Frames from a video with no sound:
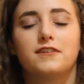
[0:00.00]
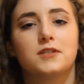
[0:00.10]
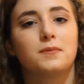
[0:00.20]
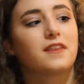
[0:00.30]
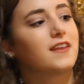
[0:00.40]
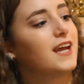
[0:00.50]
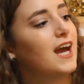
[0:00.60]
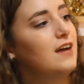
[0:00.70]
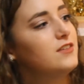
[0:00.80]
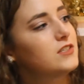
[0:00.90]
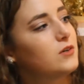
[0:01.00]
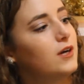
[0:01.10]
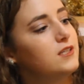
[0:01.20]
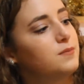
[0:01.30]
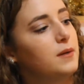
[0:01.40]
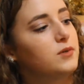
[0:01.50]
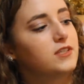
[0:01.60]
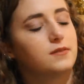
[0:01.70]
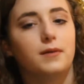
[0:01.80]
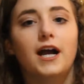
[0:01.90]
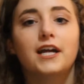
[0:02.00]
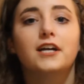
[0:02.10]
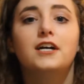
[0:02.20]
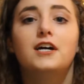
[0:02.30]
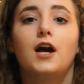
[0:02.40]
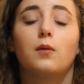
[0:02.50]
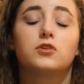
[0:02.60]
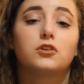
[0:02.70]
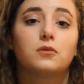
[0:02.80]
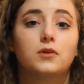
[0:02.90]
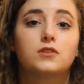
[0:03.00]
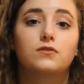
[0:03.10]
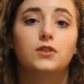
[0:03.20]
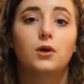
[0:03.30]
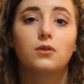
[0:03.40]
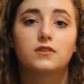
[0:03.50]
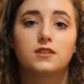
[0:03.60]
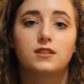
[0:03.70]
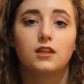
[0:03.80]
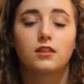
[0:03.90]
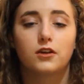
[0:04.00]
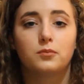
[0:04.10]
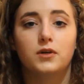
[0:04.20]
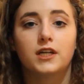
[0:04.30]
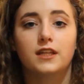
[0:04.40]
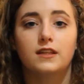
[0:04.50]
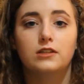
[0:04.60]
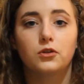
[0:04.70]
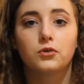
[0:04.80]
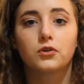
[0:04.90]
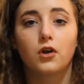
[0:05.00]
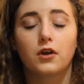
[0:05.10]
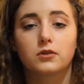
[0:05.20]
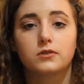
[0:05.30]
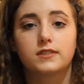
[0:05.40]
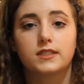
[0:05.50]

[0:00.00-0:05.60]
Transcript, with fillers: first book that I have is Cress by Marissa Meyer. I'm sure that most of you know this is the third book in the Lunar Chronicles